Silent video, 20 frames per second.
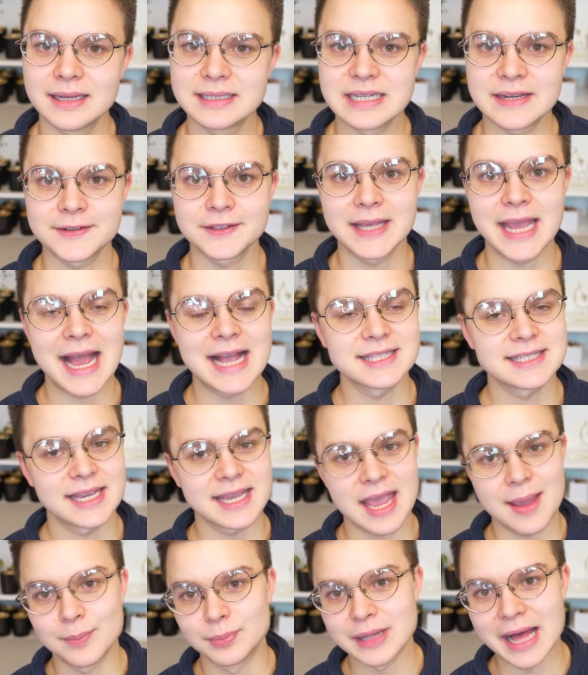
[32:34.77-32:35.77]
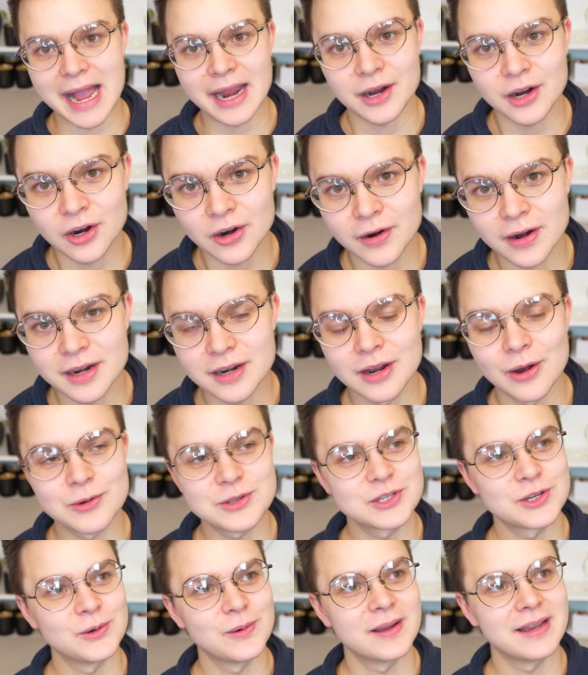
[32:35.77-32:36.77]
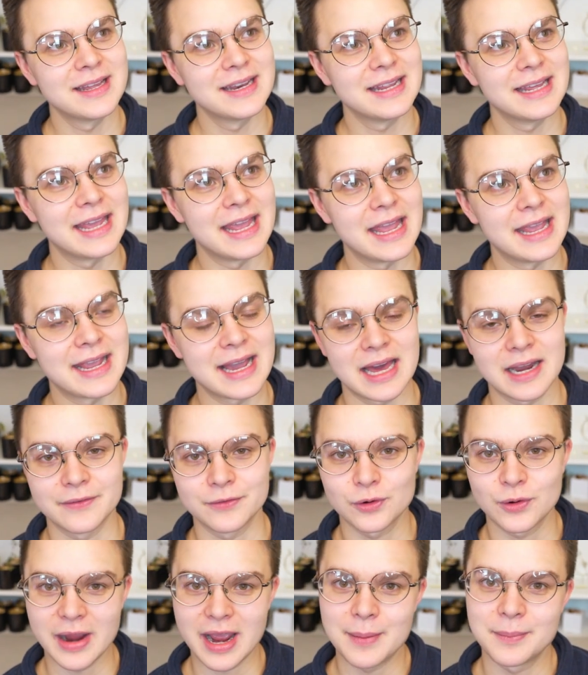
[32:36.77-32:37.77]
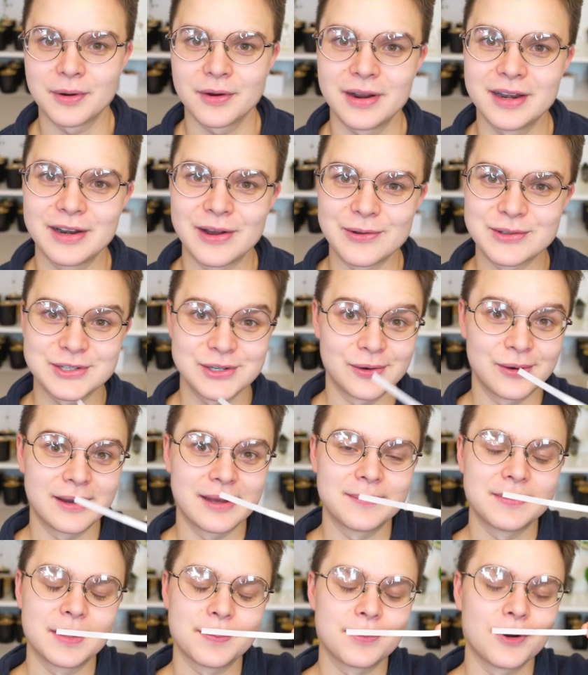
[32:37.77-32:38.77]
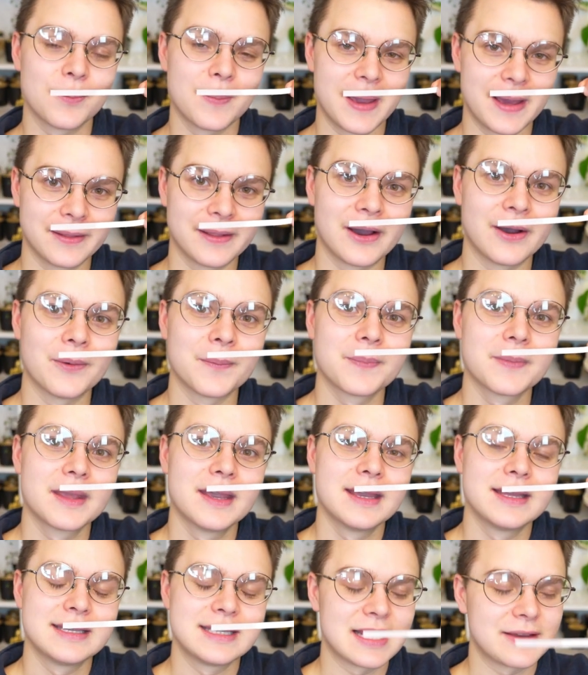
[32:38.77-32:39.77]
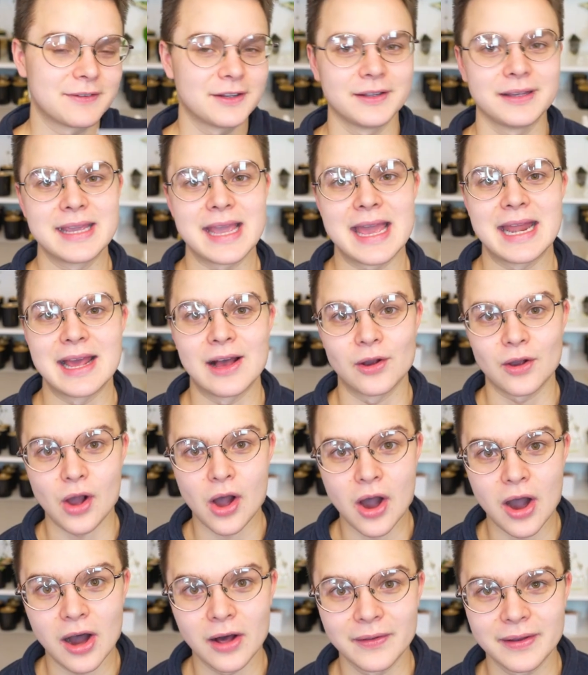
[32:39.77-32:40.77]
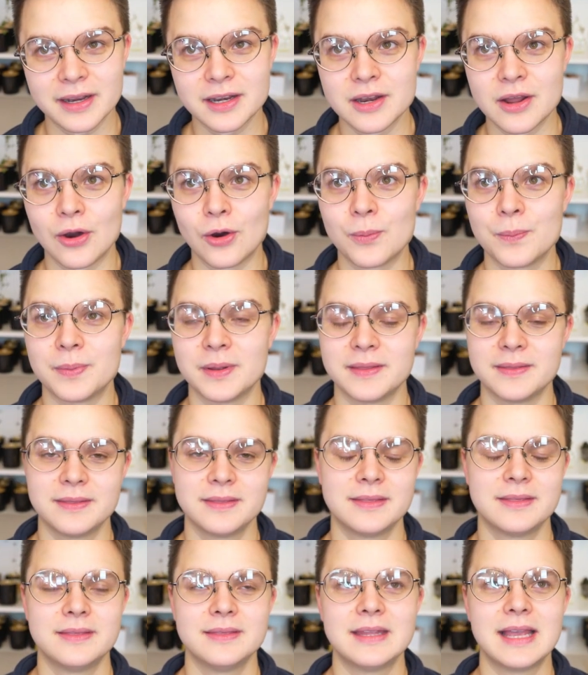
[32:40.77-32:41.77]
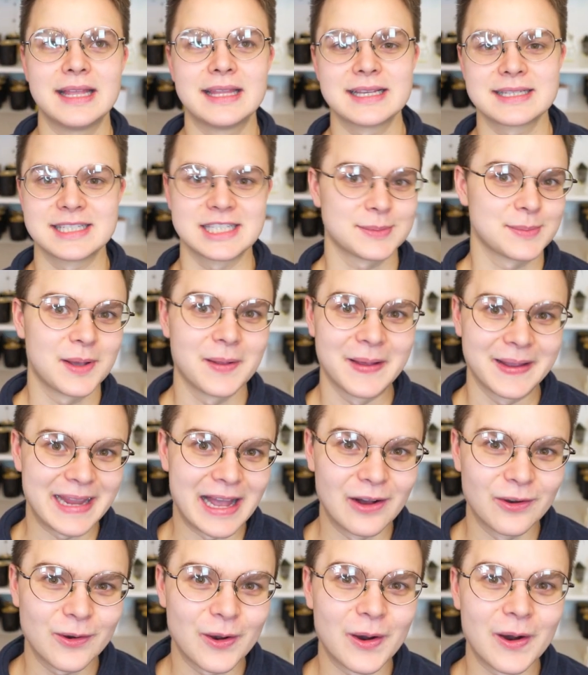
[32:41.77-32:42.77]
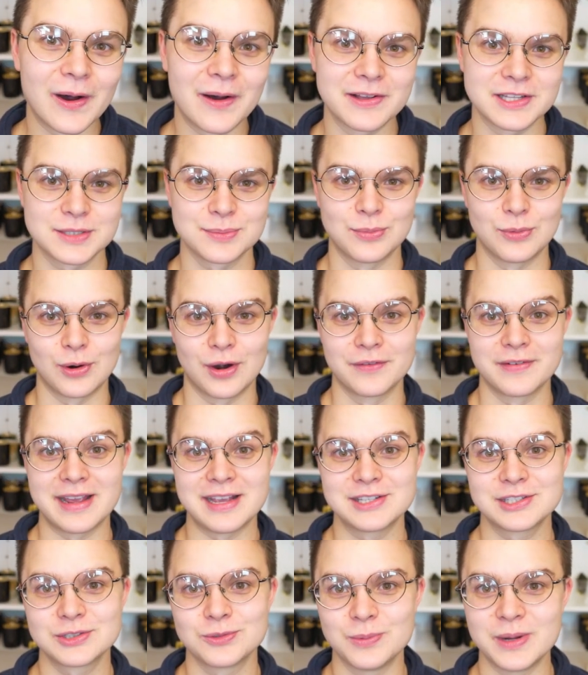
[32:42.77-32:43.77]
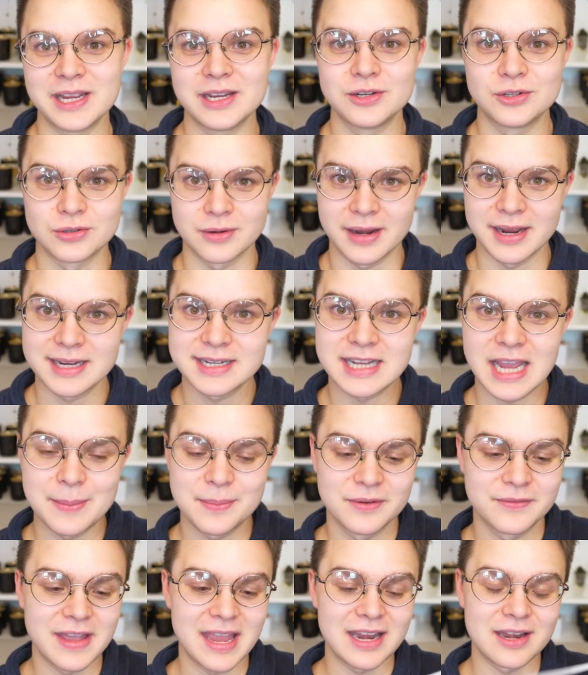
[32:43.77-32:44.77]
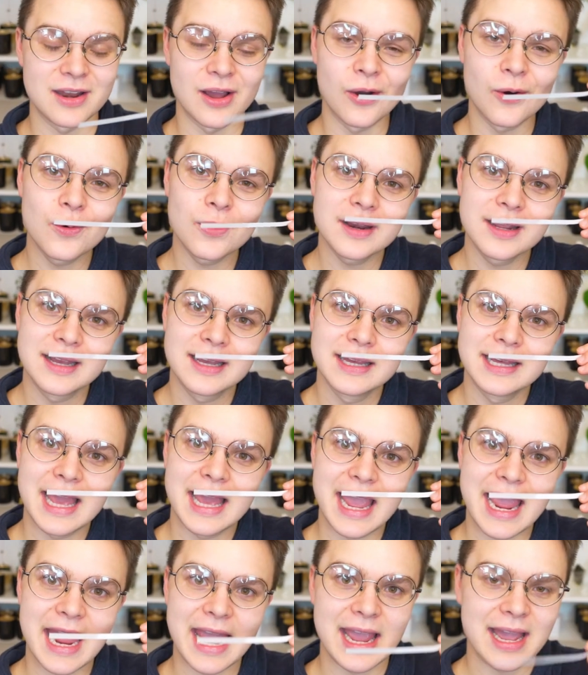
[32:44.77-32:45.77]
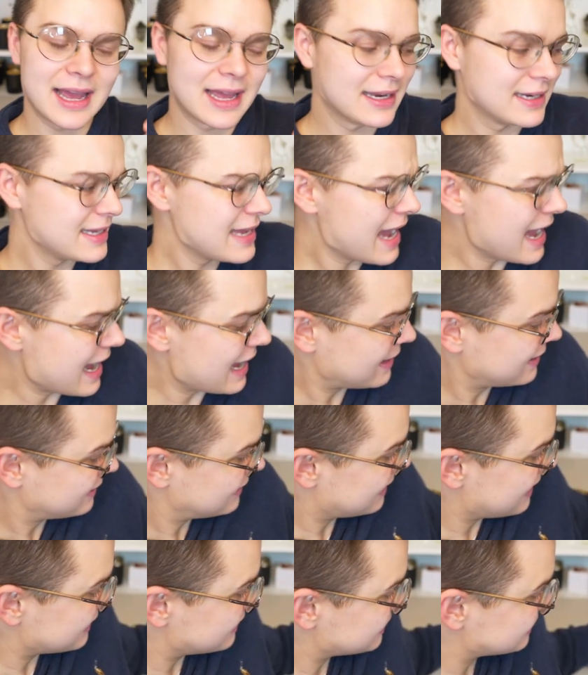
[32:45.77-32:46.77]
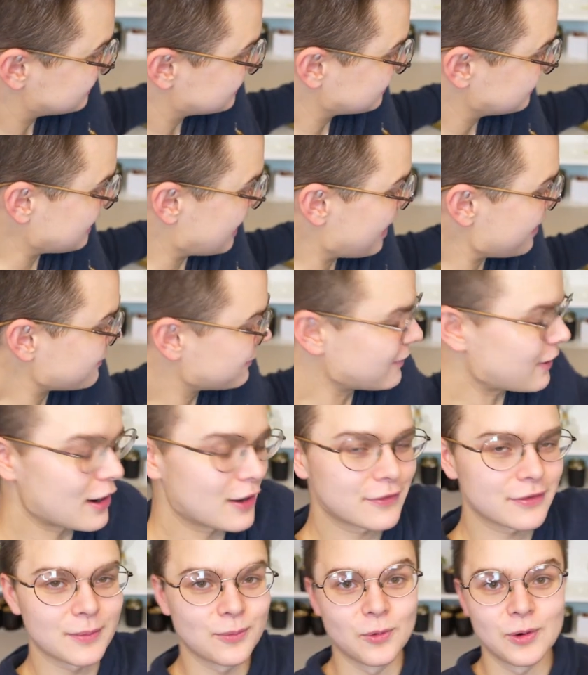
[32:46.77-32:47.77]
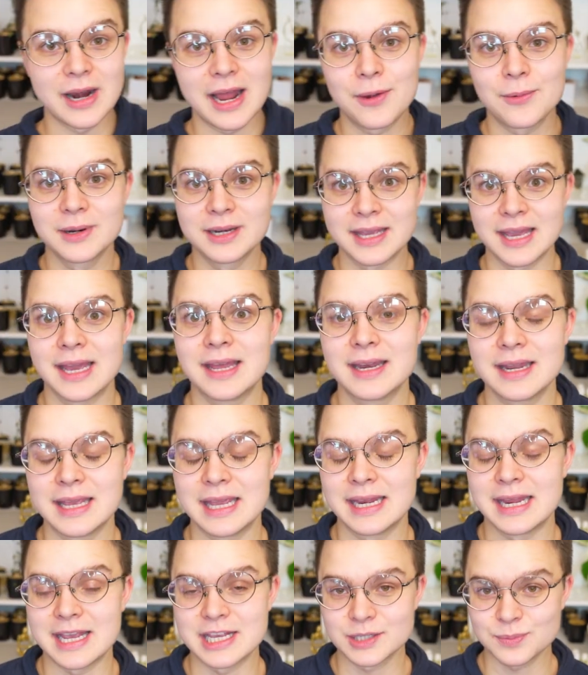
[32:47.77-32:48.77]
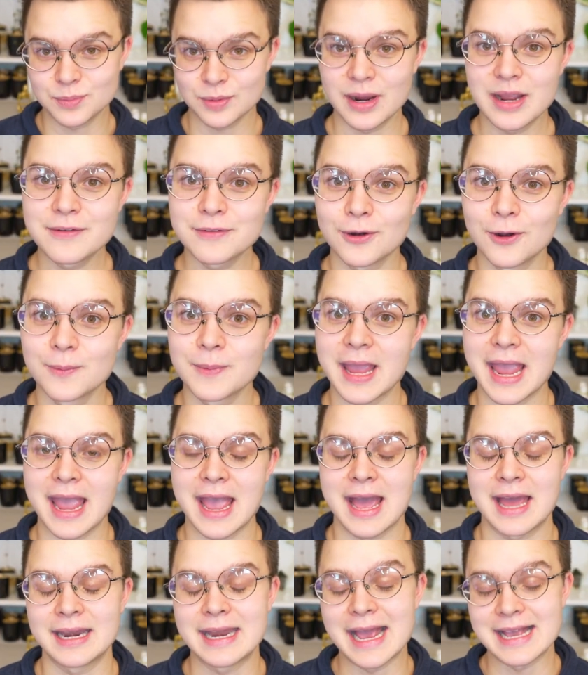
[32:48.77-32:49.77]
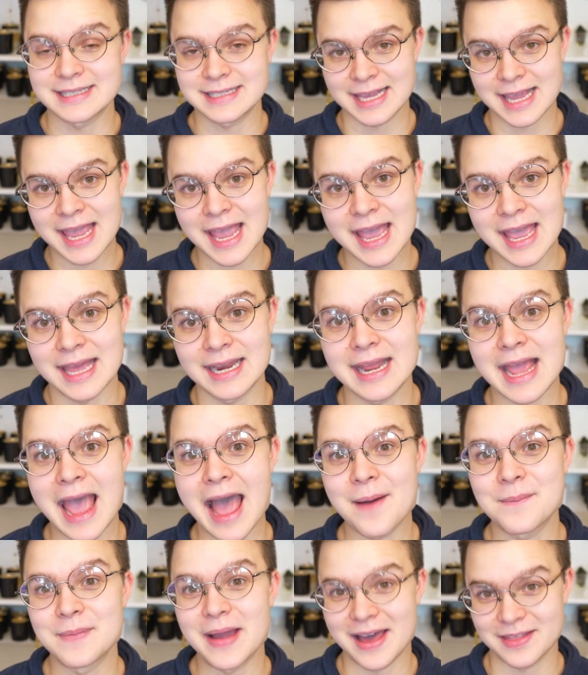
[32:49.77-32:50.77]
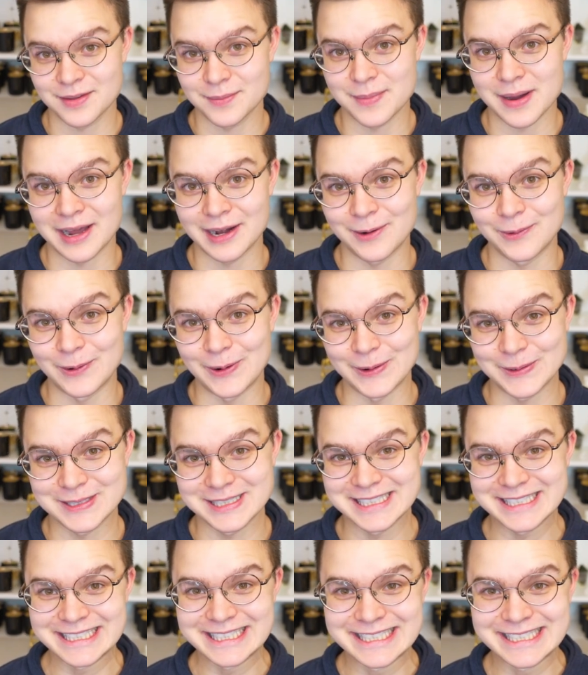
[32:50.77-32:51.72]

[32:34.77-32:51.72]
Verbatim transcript: It definitely has like a black currant note to it, a kind of cranberry note to it, the pomelo. Definitely an alcoholic note, but it doesn't smell like alcohol. It's more of a sweet drink type of a note. And yeah, it's not far from what I would get in a spray foam can as a kid at Bath & Body Works.